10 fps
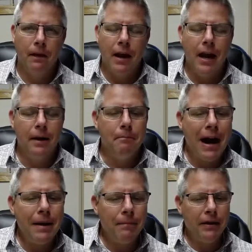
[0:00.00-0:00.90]
And it
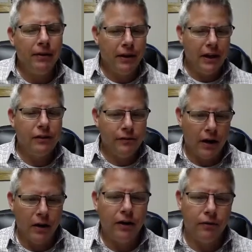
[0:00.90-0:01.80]
might be these
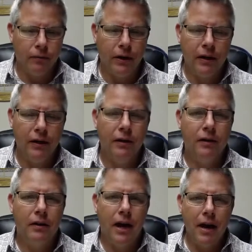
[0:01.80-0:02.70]
very three
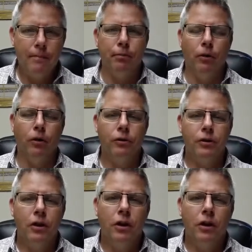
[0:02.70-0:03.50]
emperors